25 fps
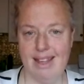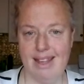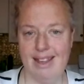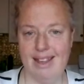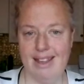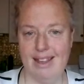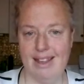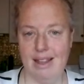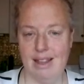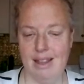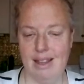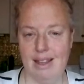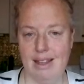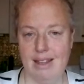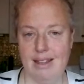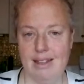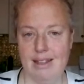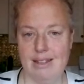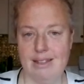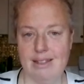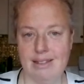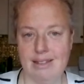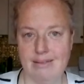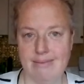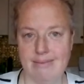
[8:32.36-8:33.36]

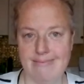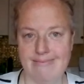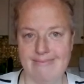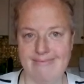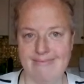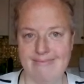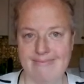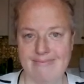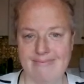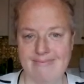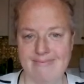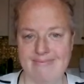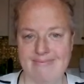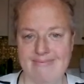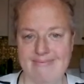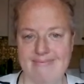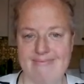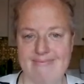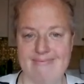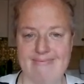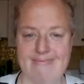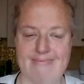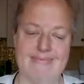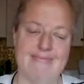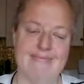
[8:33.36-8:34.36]

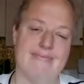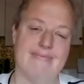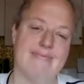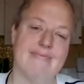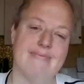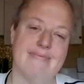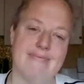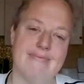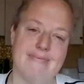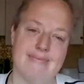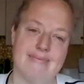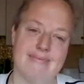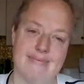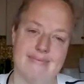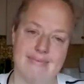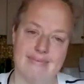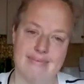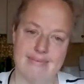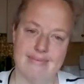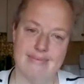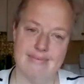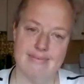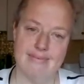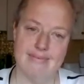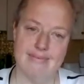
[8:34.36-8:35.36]

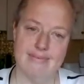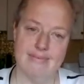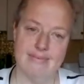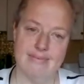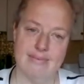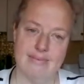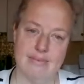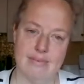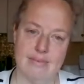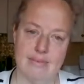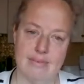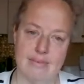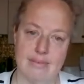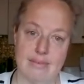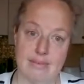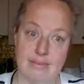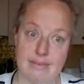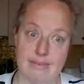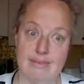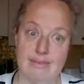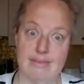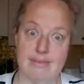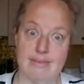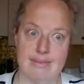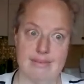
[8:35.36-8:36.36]

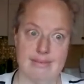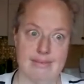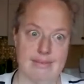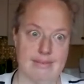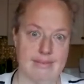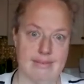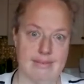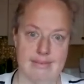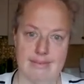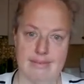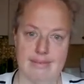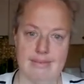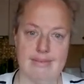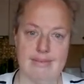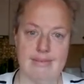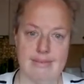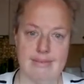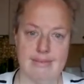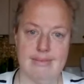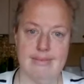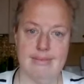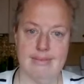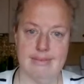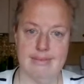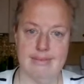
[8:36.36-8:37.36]

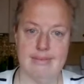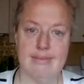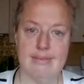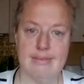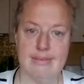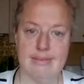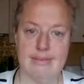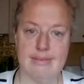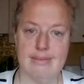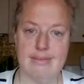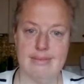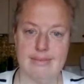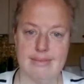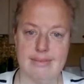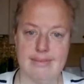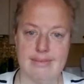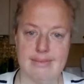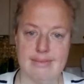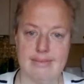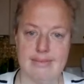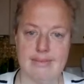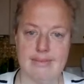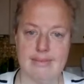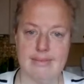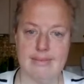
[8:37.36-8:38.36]

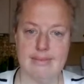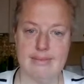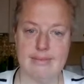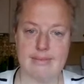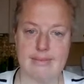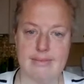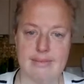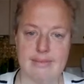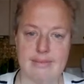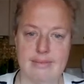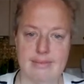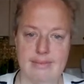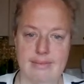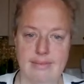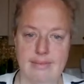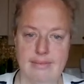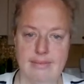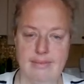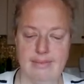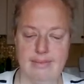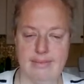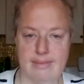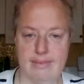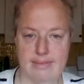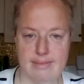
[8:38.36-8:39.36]

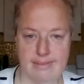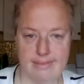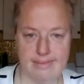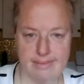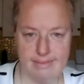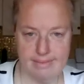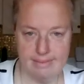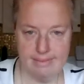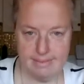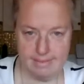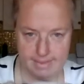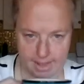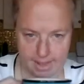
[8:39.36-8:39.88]
[no speech]